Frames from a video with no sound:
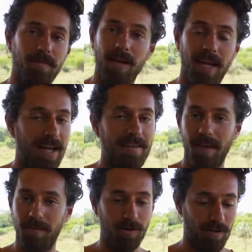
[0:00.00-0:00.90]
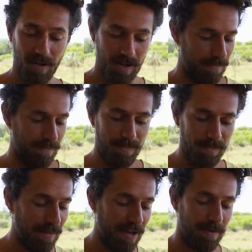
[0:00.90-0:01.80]
But like I said, we're just gonna
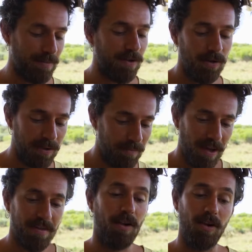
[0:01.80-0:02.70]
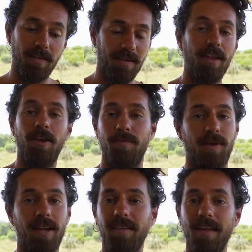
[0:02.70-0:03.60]
mix some salt and mix it all in together, and we're
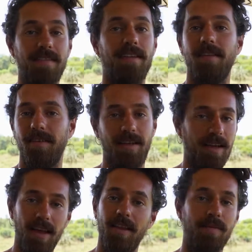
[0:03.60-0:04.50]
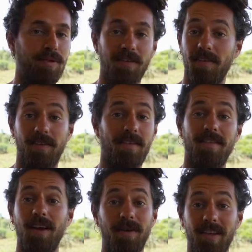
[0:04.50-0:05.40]
gonna taste it in the process and
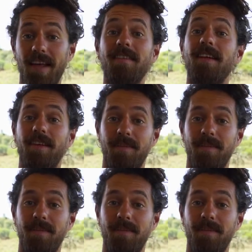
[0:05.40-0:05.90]
see what it tastes like.